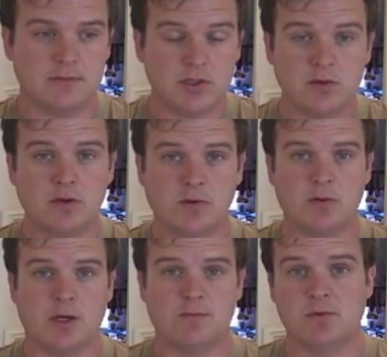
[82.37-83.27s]
doing
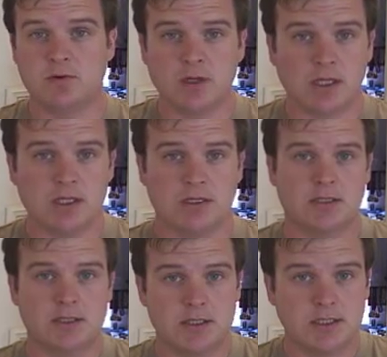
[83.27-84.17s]
what I'm doing
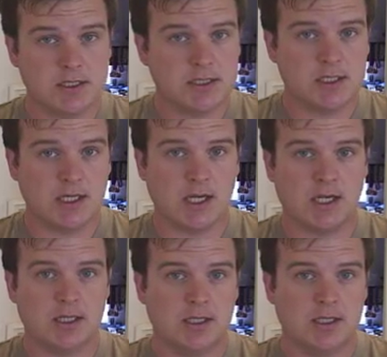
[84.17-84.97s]
today,